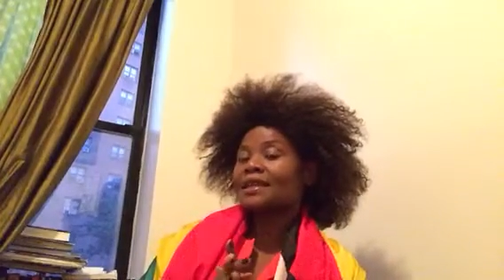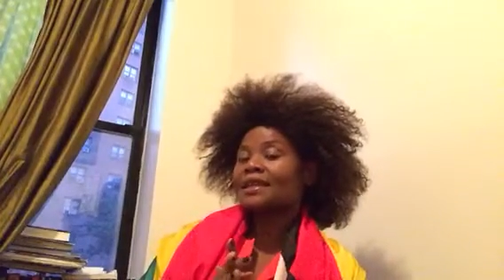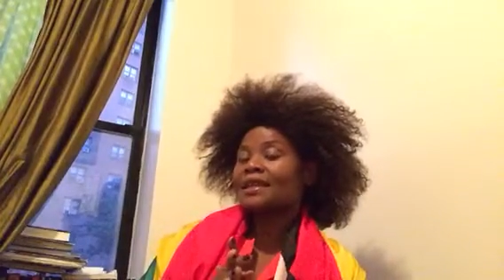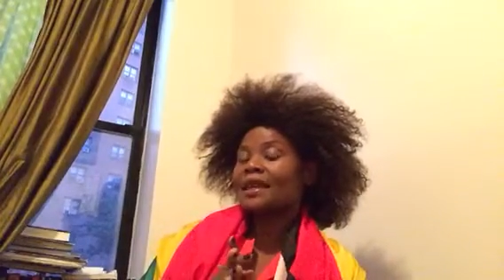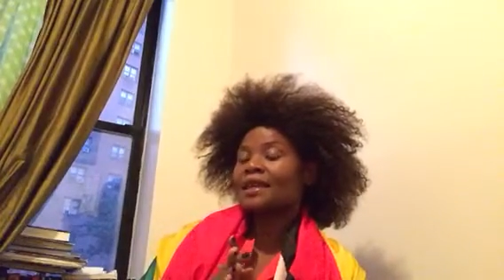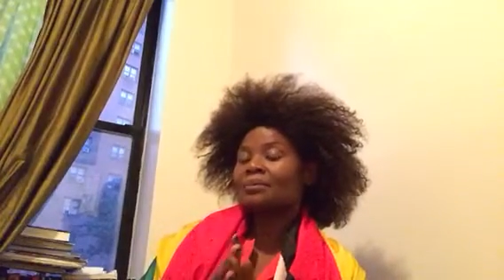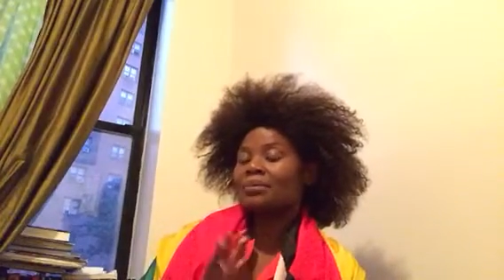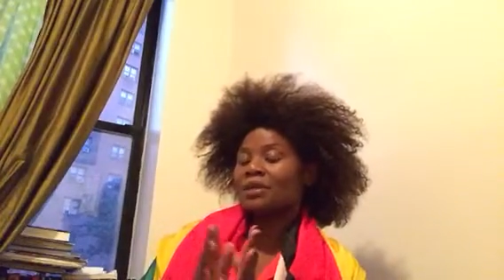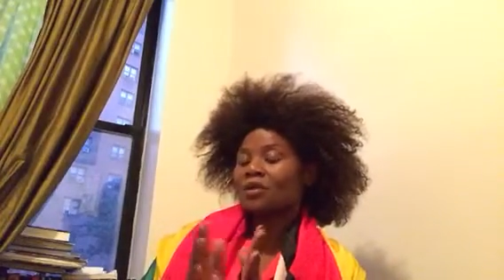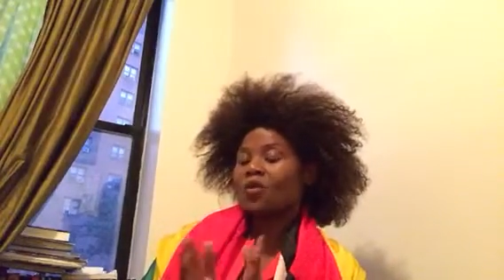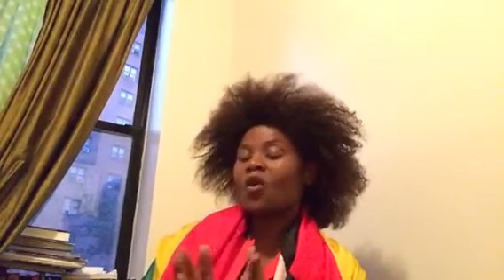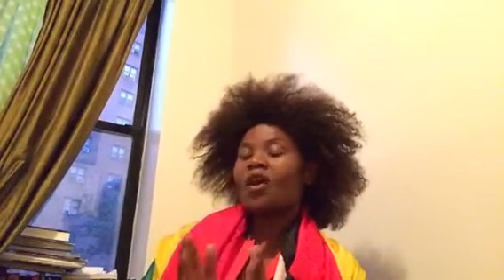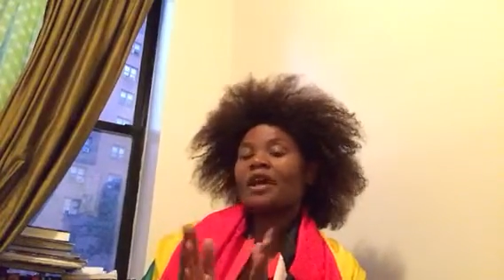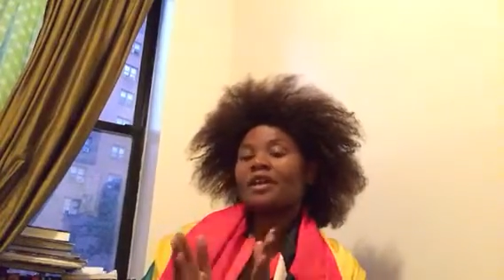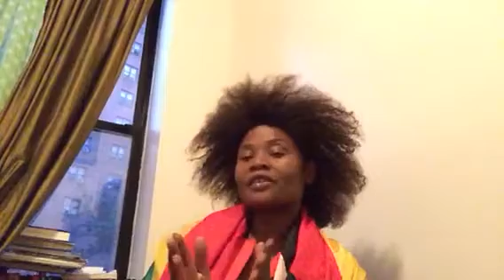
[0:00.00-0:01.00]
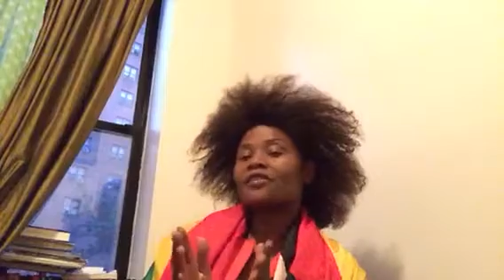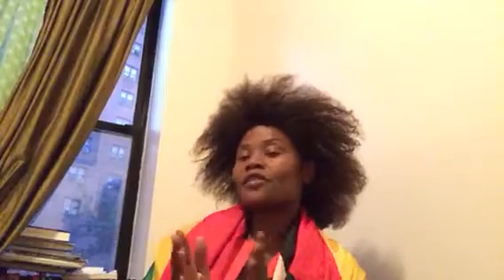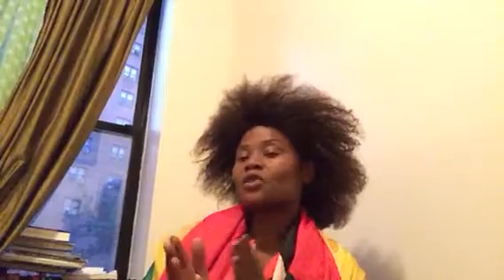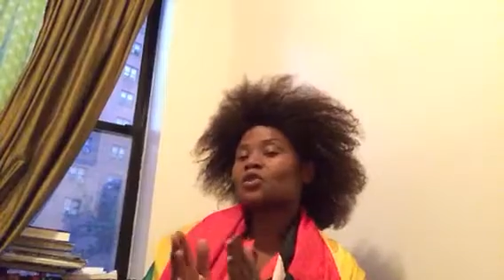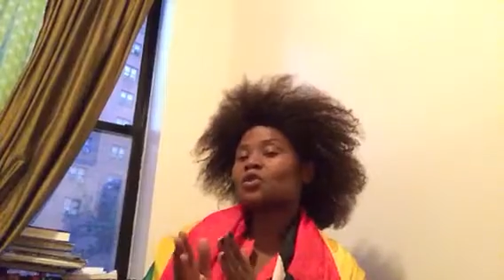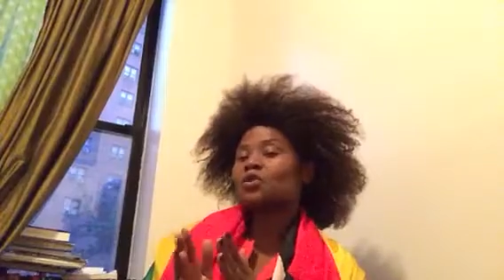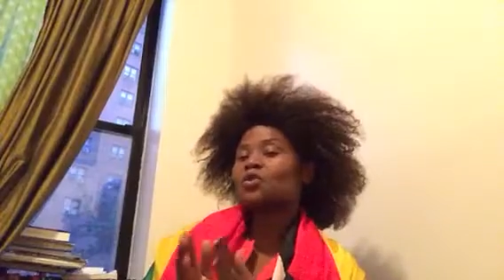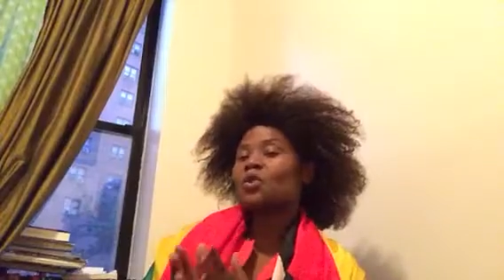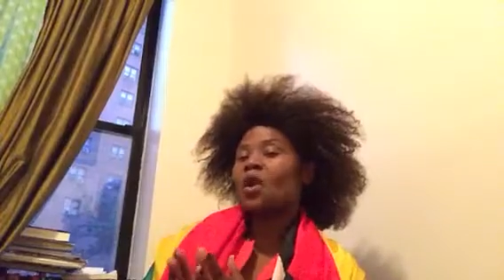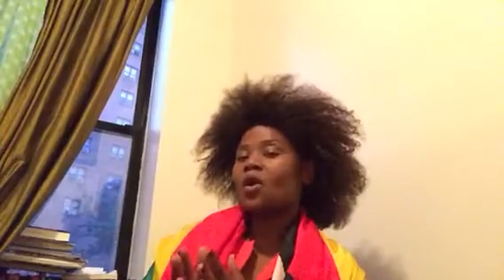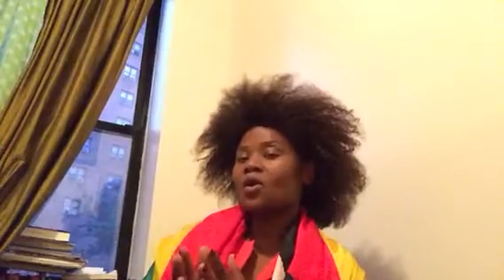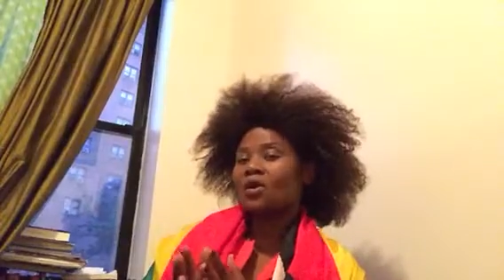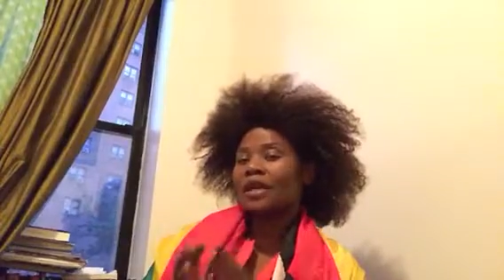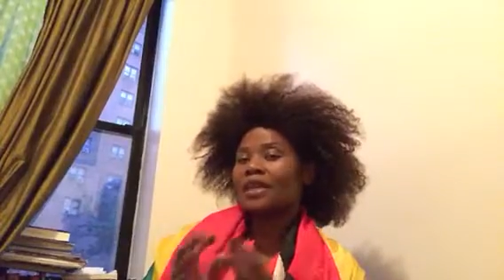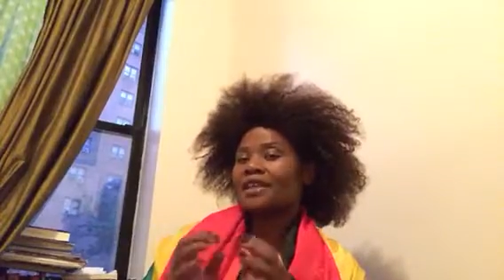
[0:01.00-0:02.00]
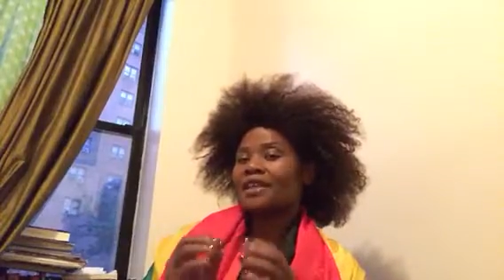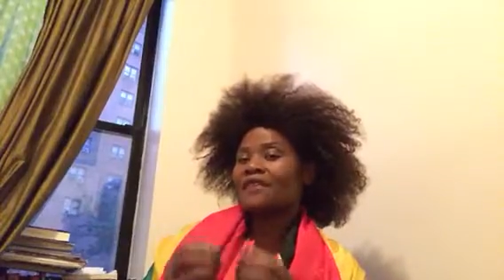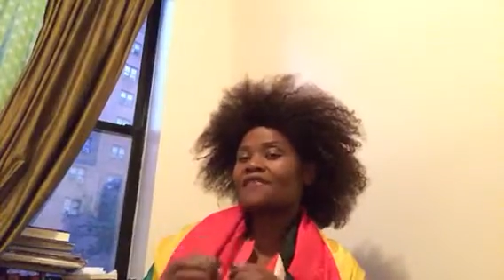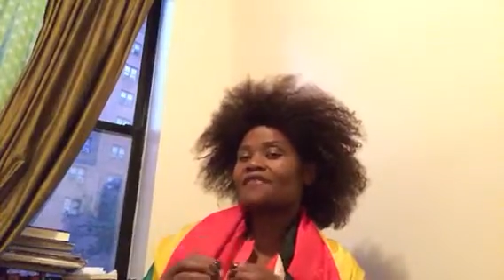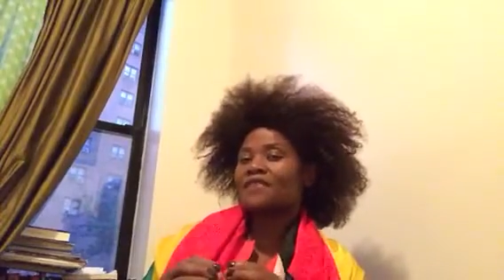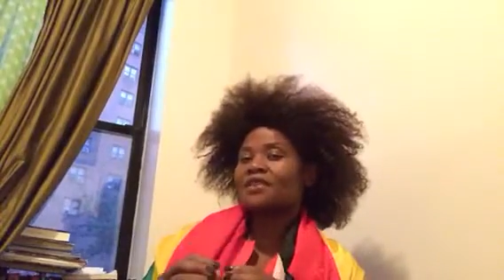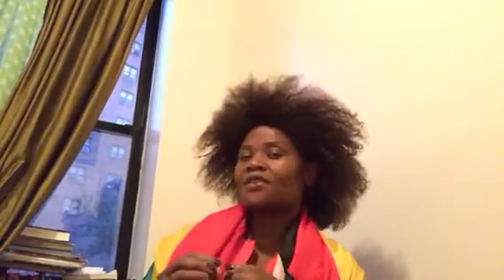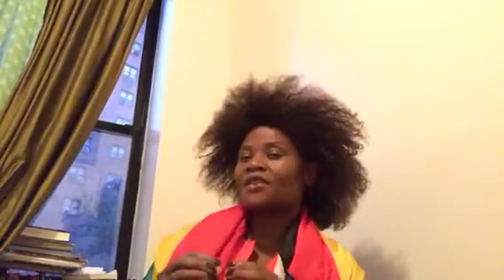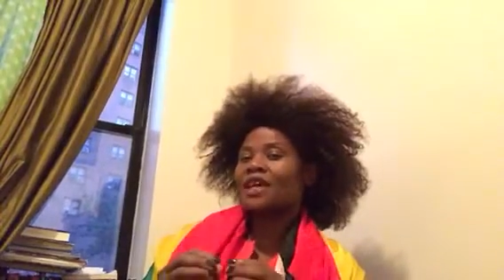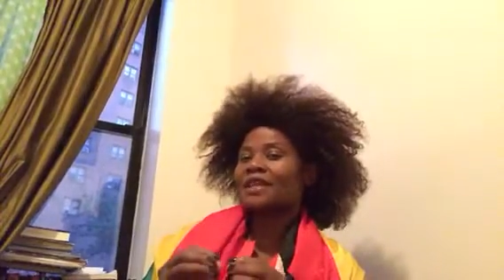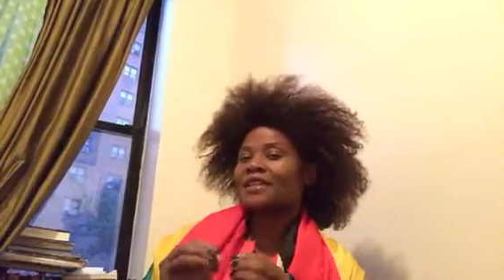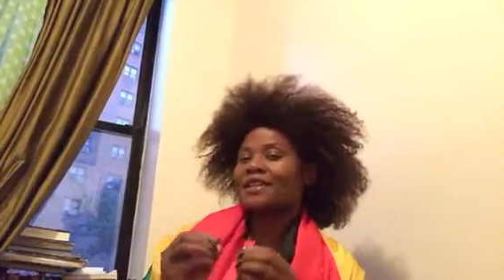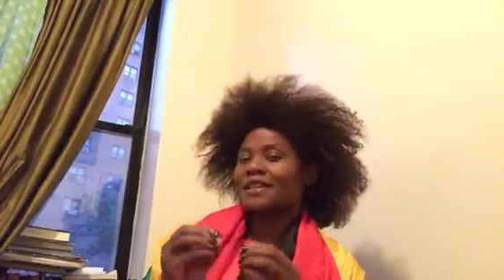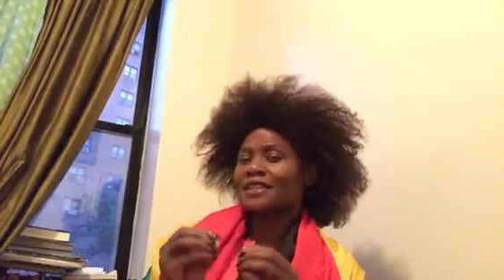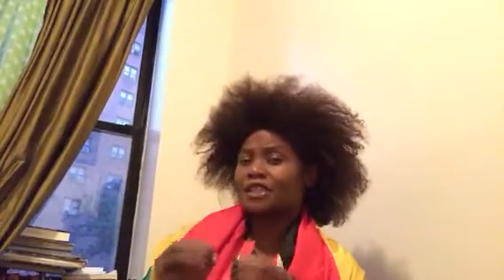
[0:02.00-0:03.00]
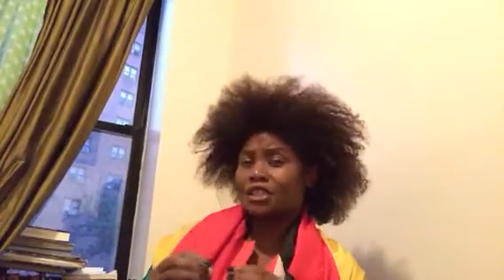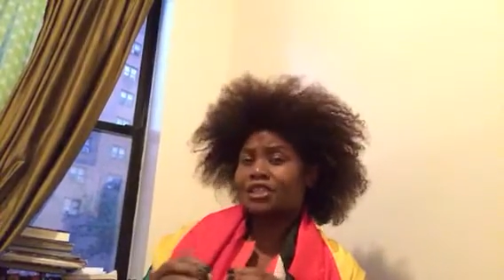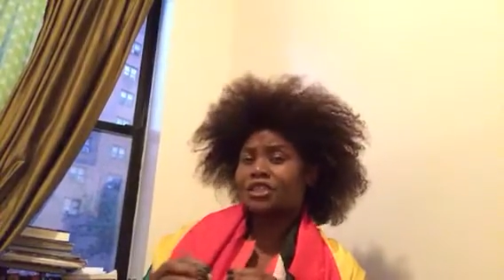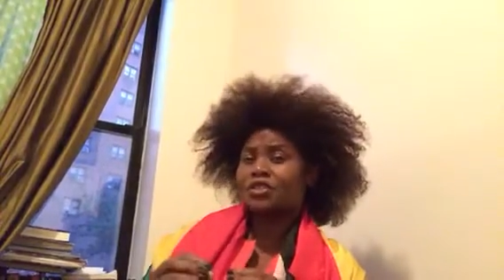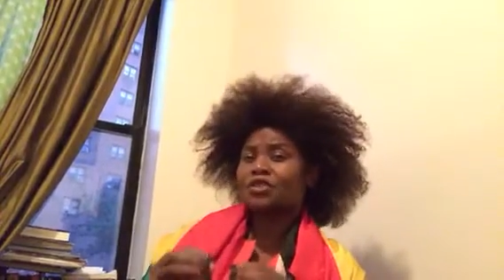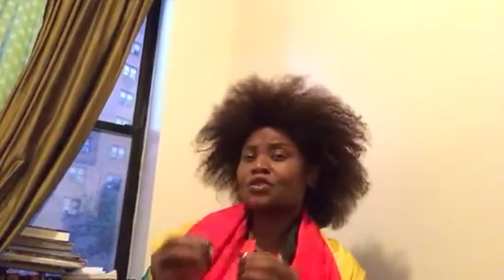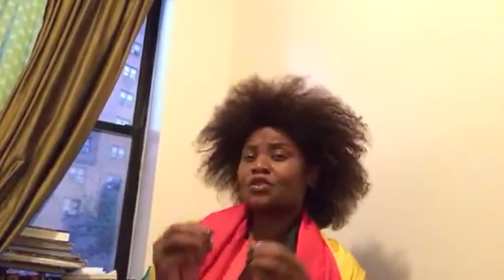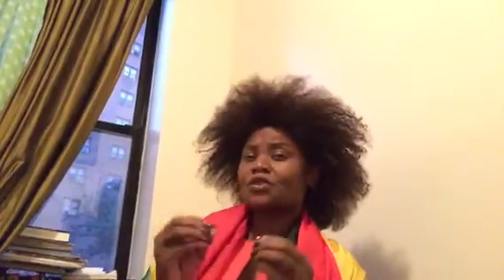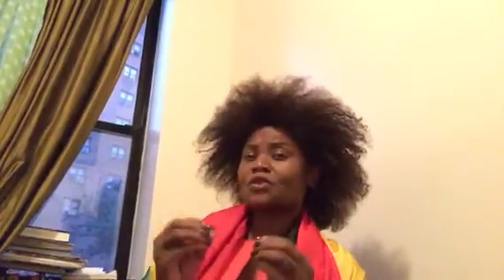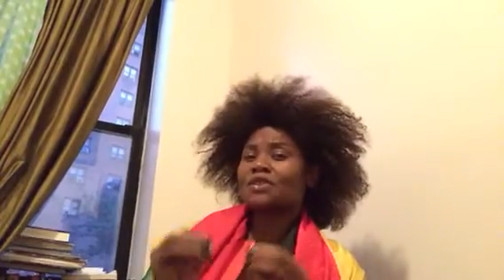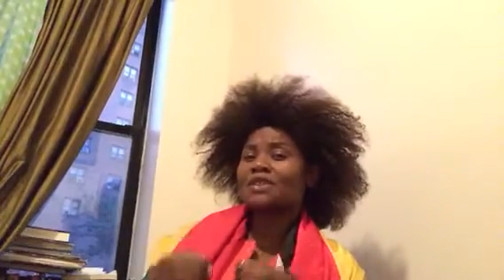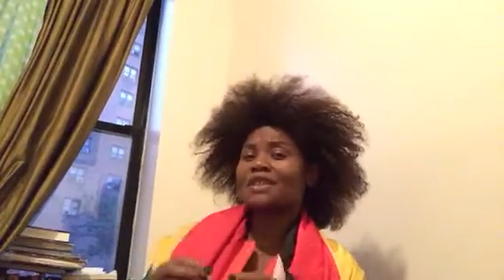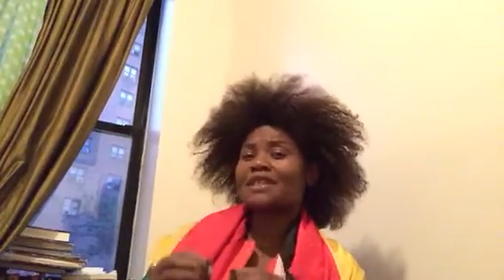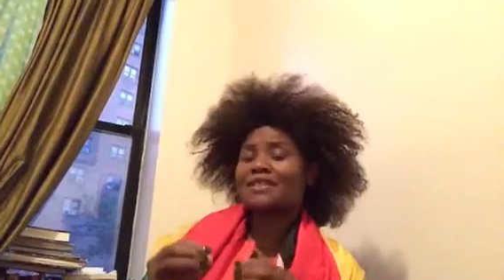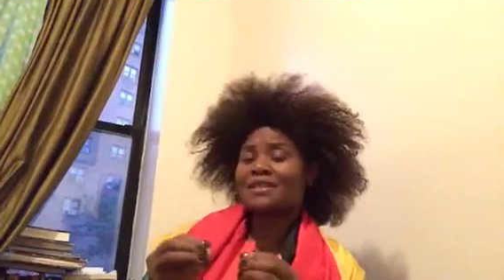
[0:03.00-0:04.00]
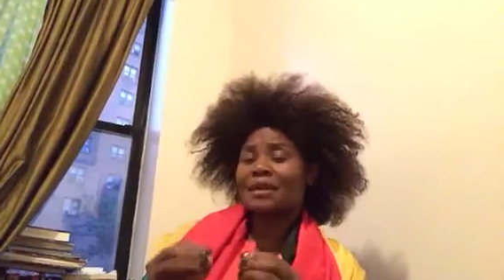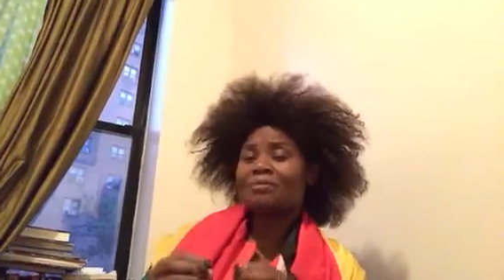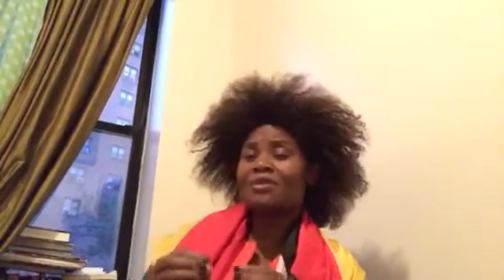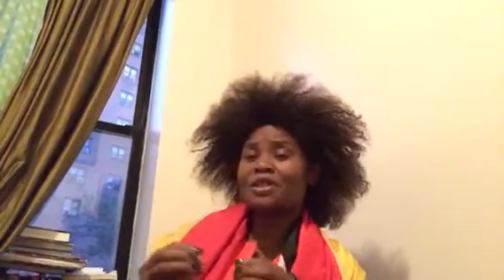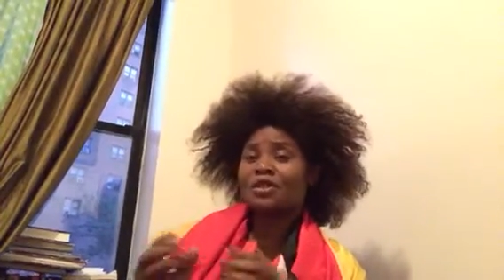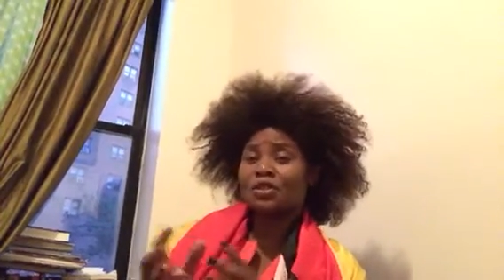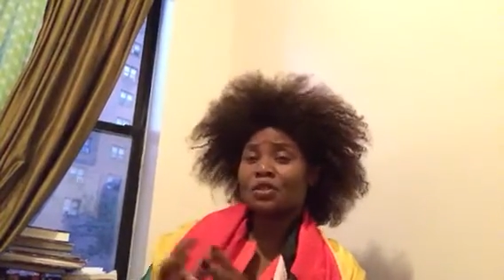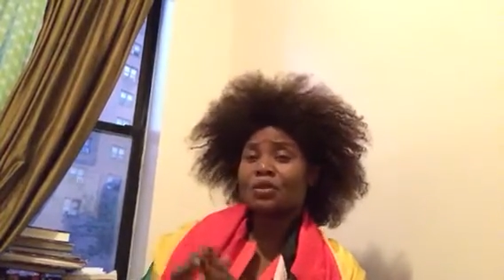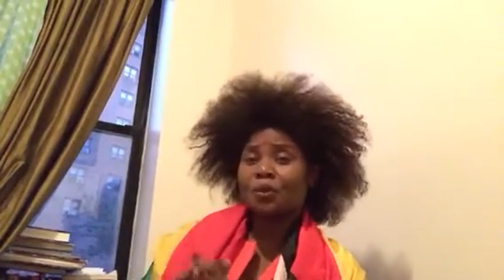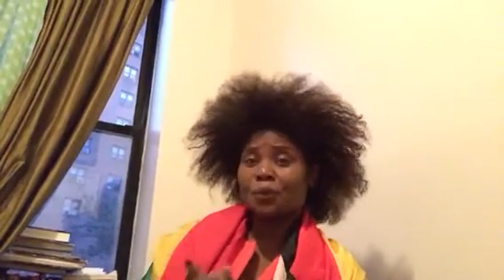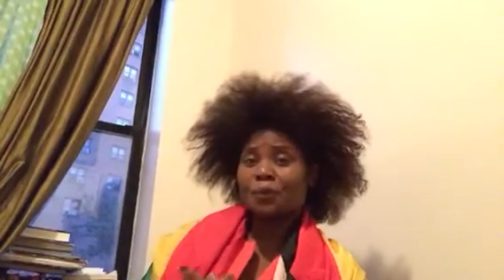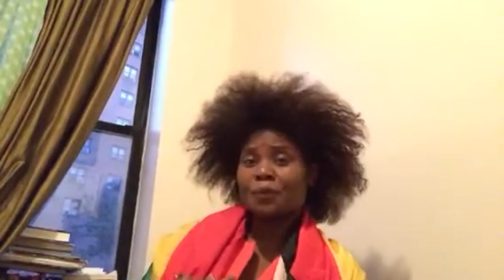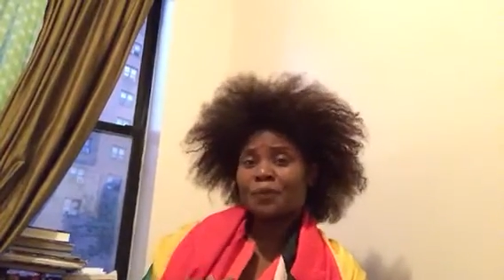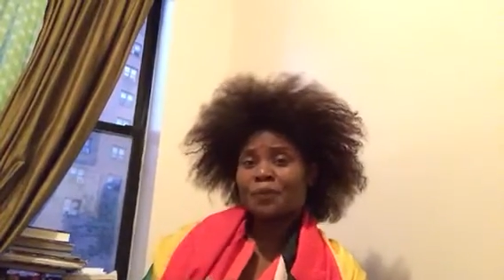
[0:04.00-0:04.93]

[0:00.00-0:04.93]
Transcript: they had been quiet for too long and they feel that they need to say something too.